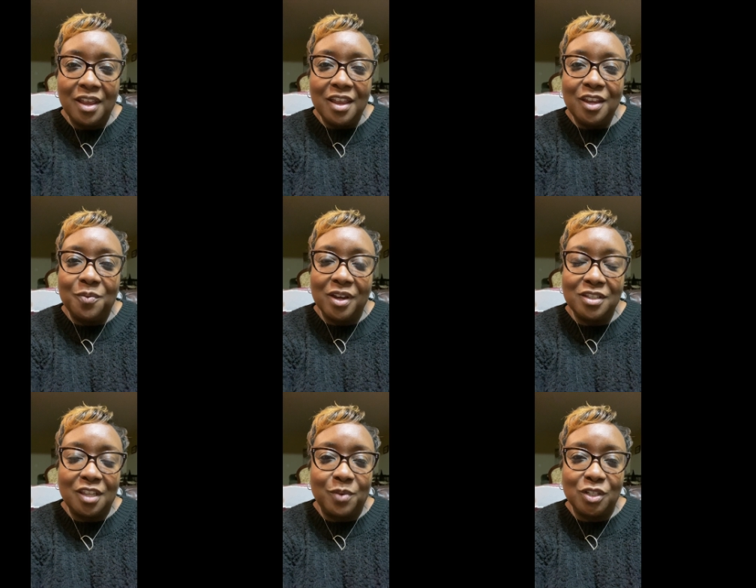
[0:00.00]
You bring so
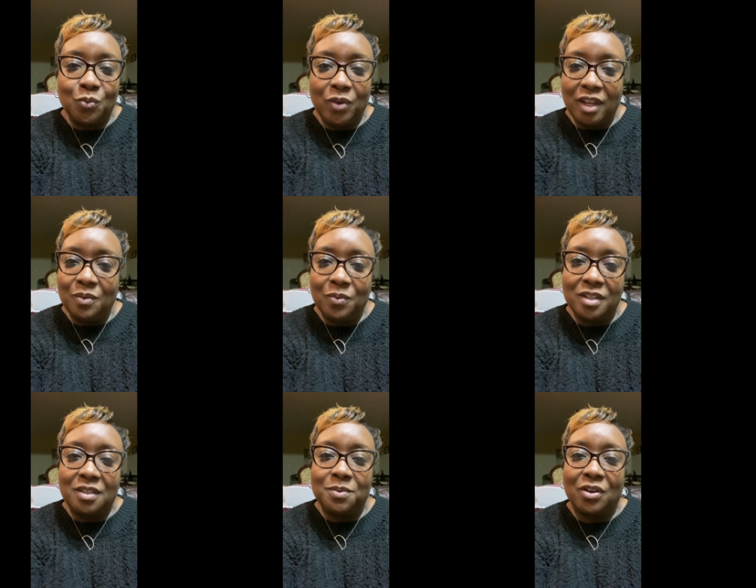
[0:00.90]
much wit and wisdom
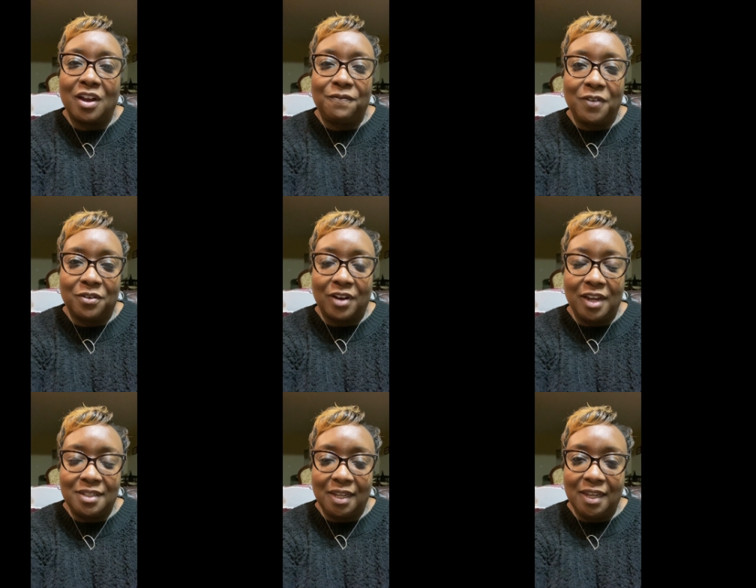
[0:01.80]
to our fifth grade
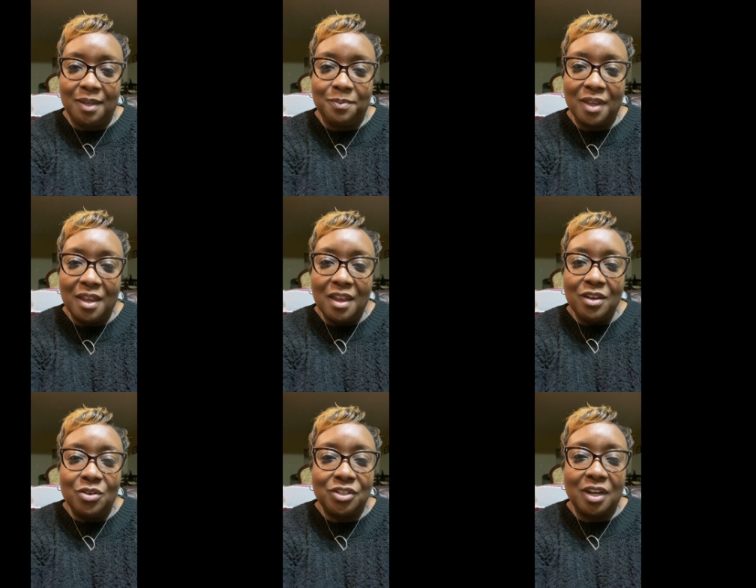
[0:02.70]
team. You
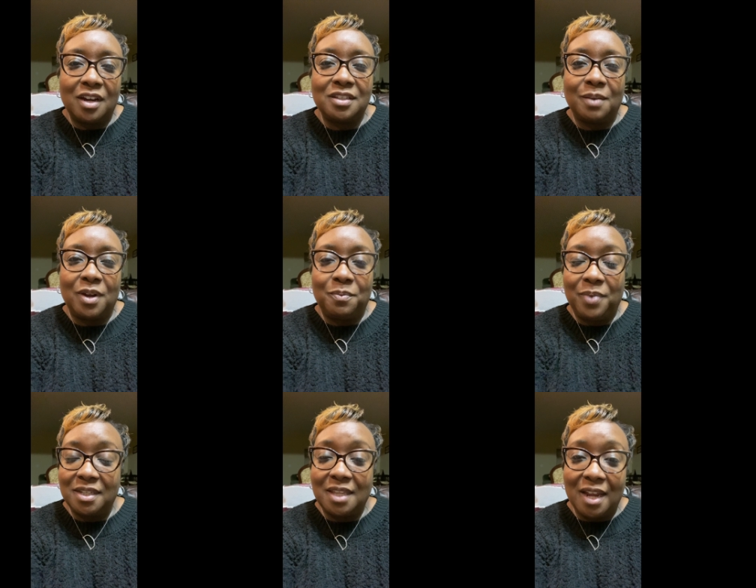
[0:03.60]
share some of the best
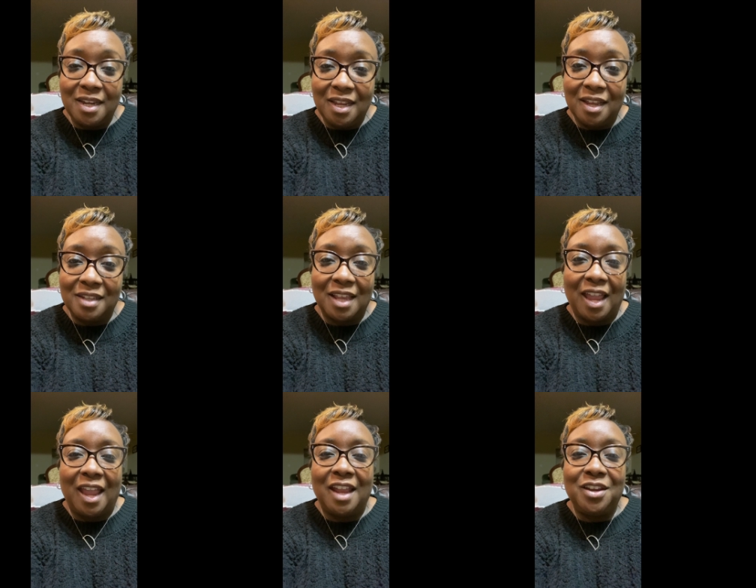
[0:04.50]
ideas,
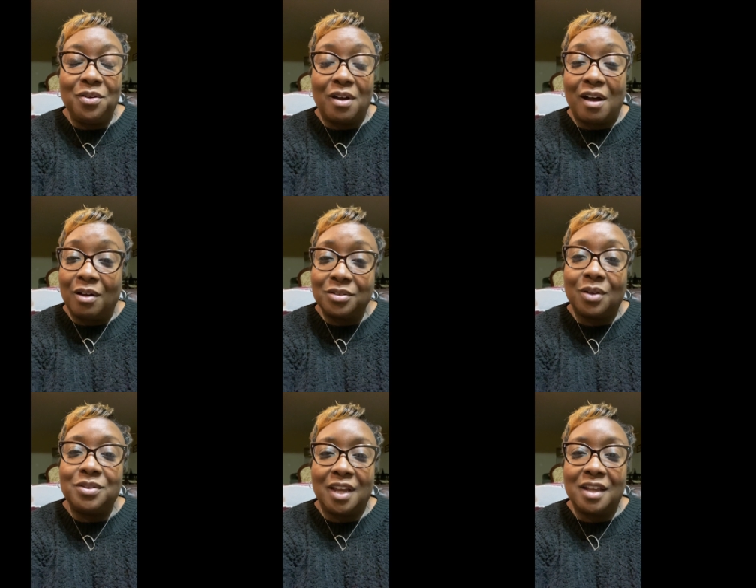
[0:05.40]
and you also
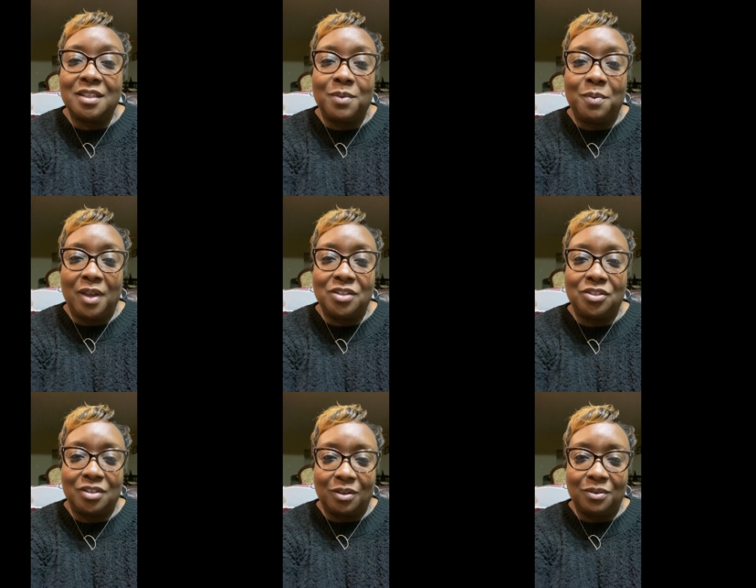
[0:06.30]
tell some of the best
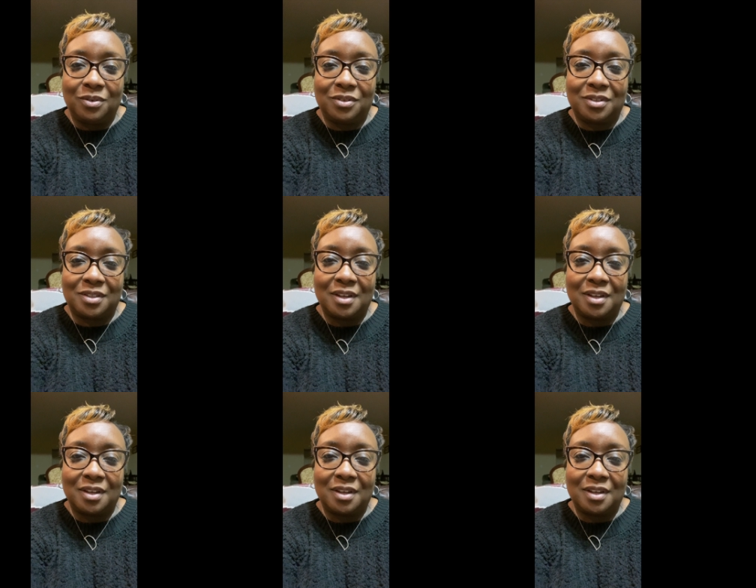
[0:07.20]
jokes.